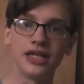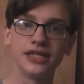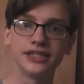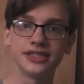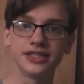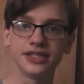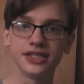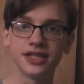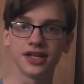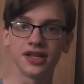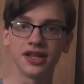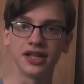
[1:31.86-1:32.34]

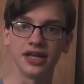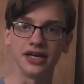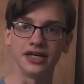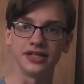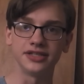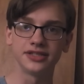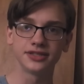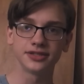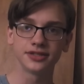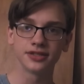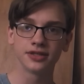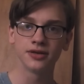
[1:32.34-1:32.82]
listen to
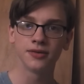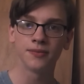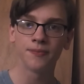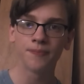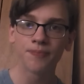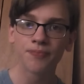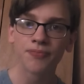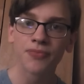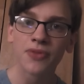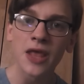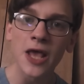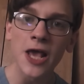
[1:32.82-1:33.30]
this.
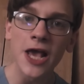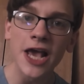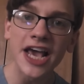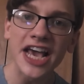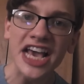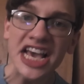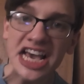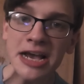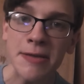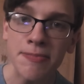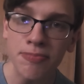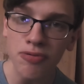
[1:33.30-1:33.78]

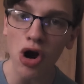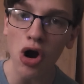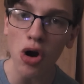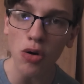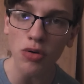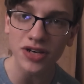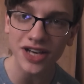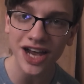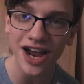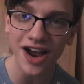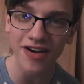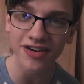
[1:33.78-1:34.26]
He broke
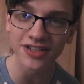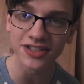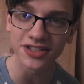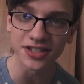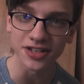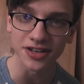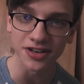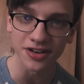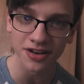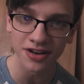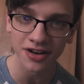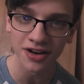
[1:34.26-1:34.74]

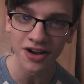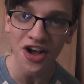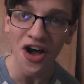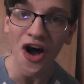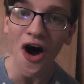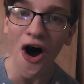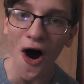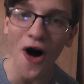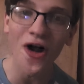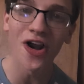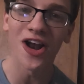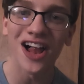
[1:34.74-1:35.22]
character
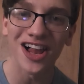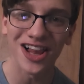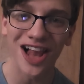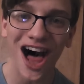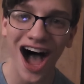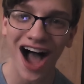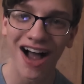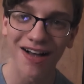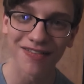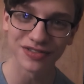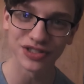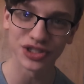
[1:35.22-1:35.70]
on a
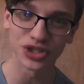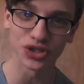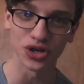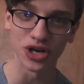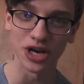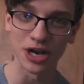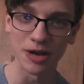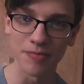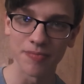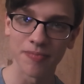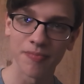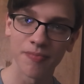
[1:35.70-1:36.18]
live
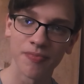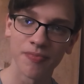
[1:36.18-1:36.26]
stream.